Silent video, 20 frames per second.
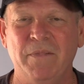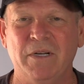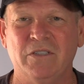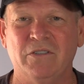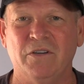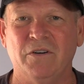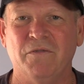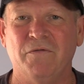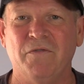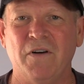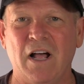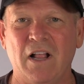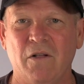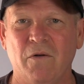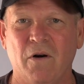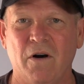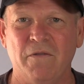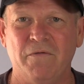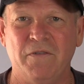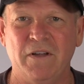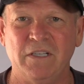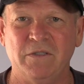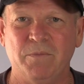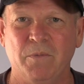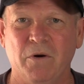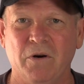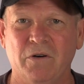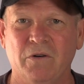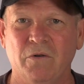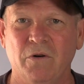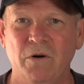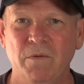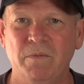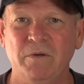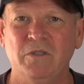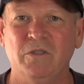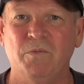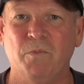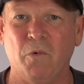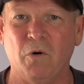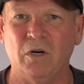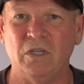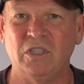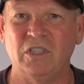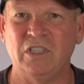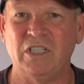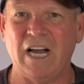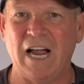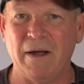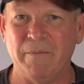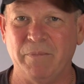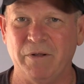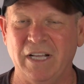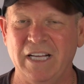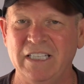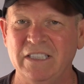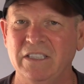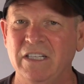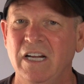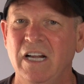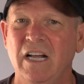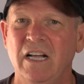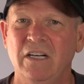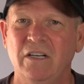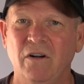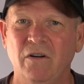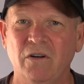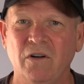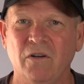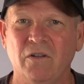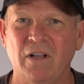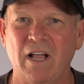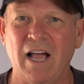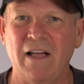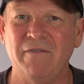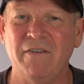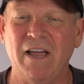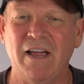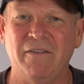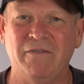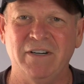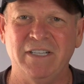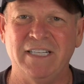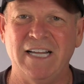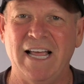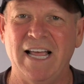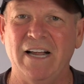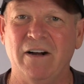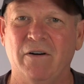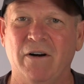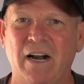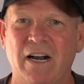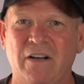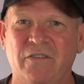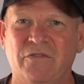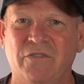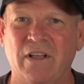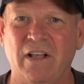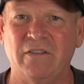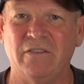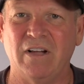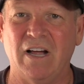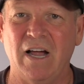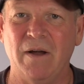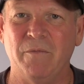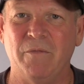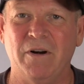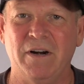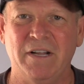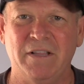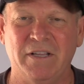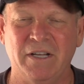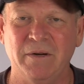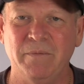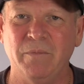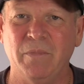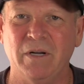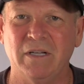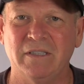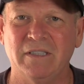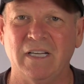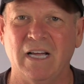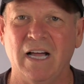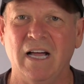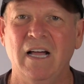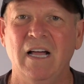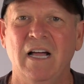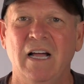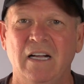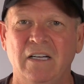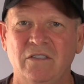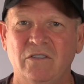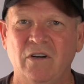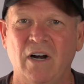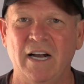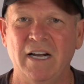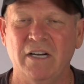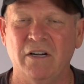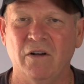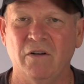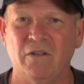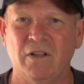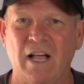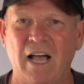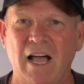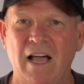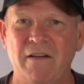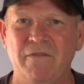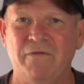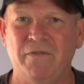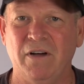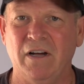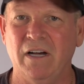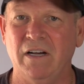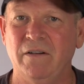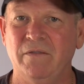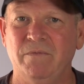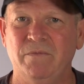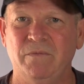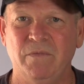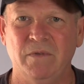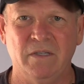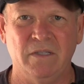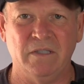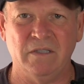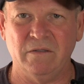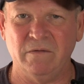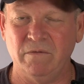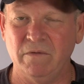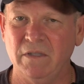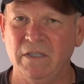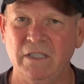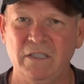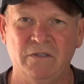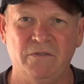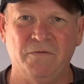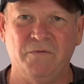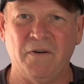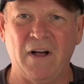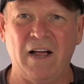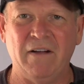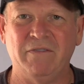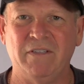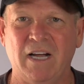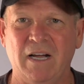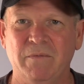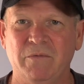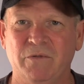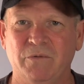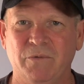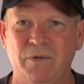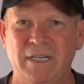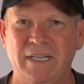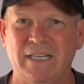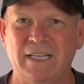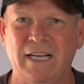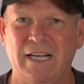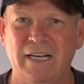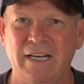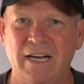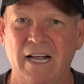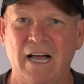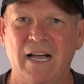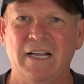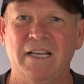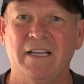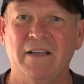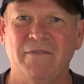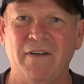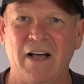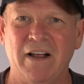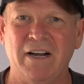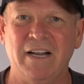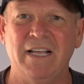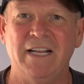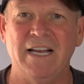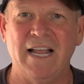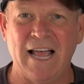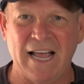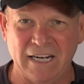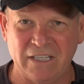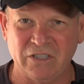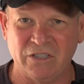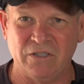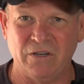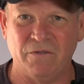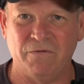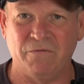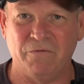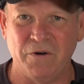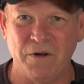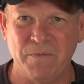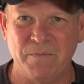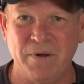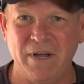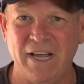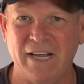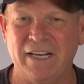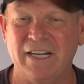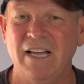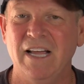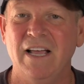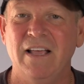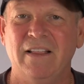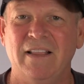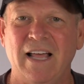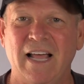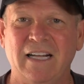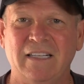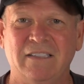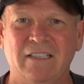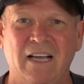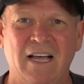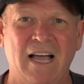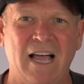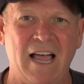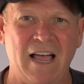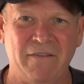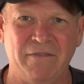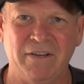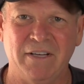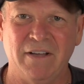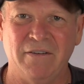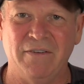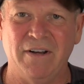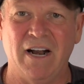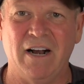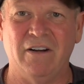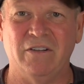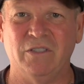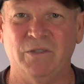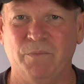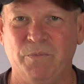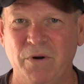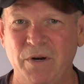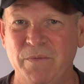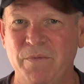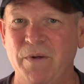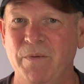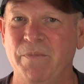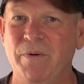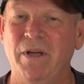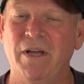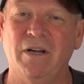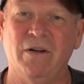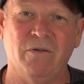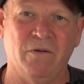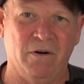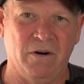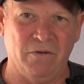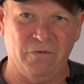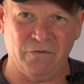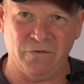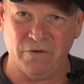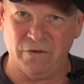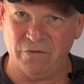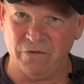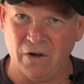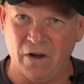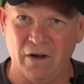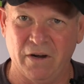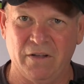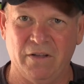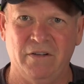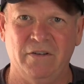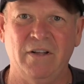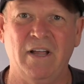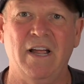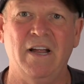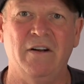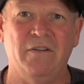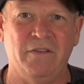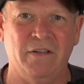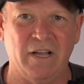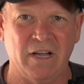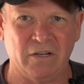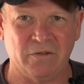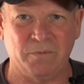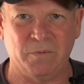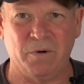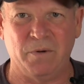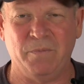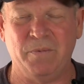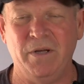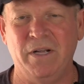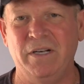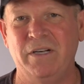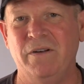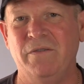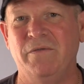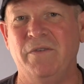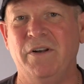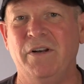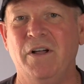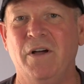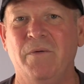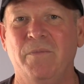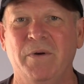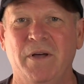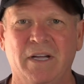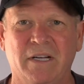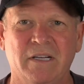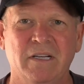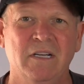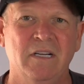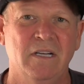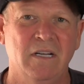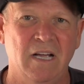Make sure to follow our Facebook group, Sports Chat Place. Don't go live every day or at a set time or anything, but uh, try and go live uh, at least five times a week and uh, give out an extra free pick that uh, I haven't given out as a premium pick or as the dog of the day or the expert opinion video pick.